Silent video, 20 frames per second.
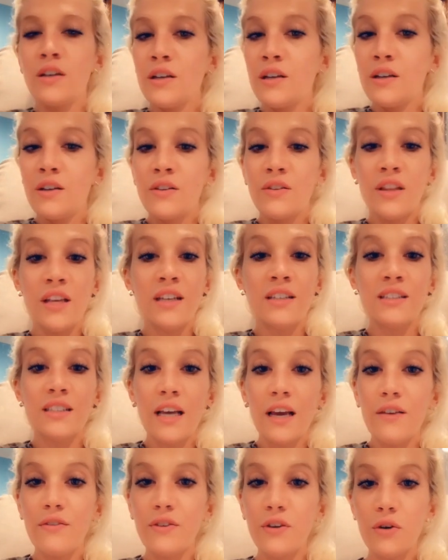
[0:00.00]
things
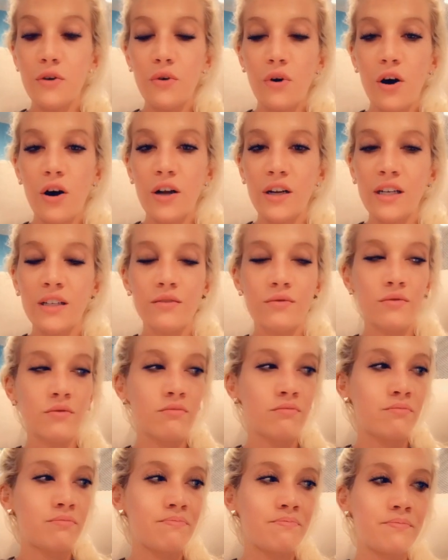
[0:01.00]
I view on, and
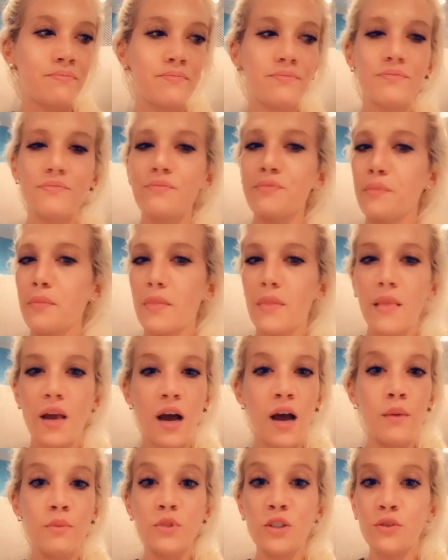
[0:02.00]

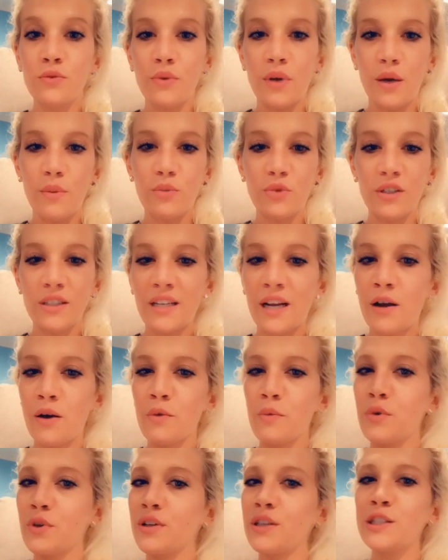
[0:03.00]
I'm just rambling now,
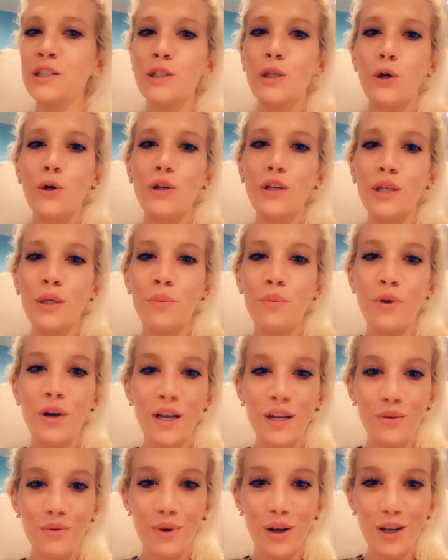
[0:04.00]
but let's go to the
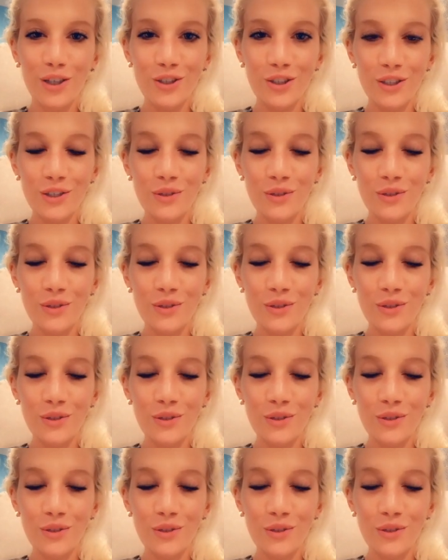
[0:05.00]
Brandon Rogers